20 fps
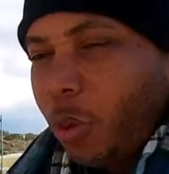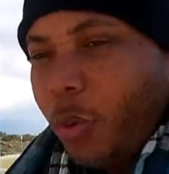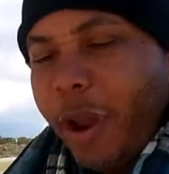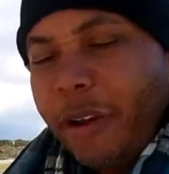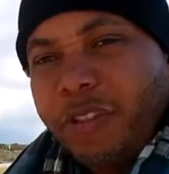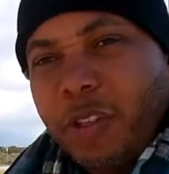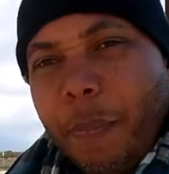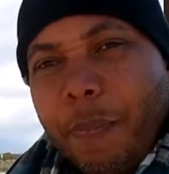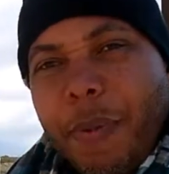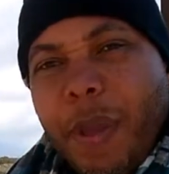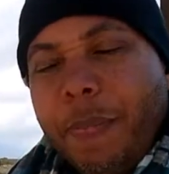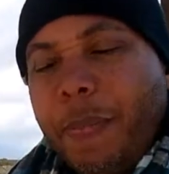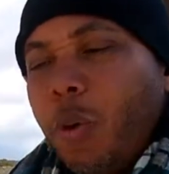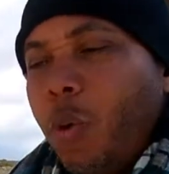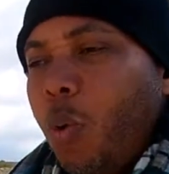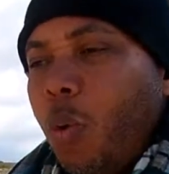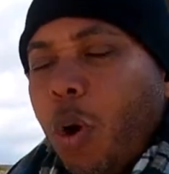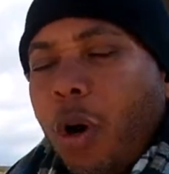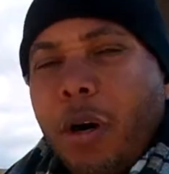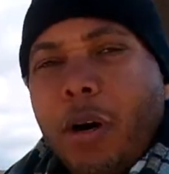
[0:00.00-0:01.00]
We have some people
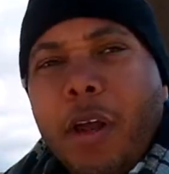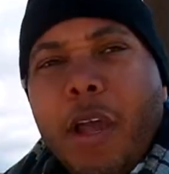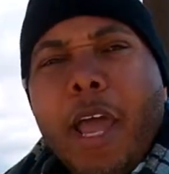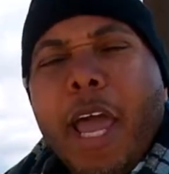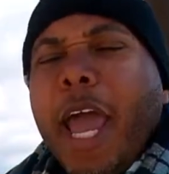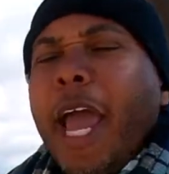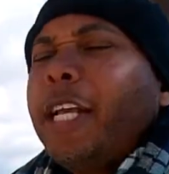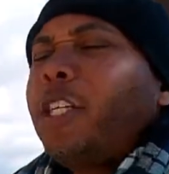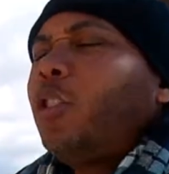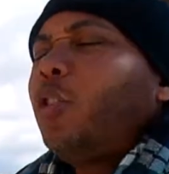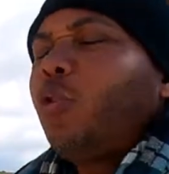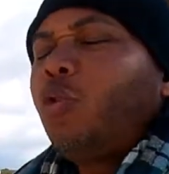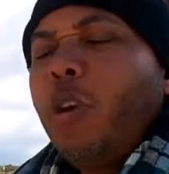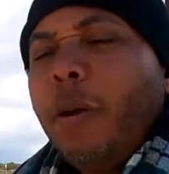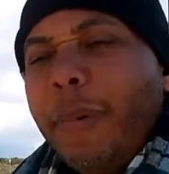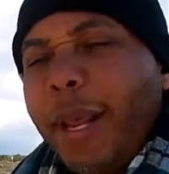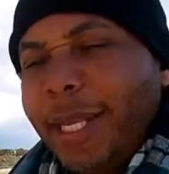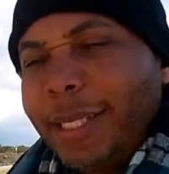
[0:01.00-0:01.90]
who are extremely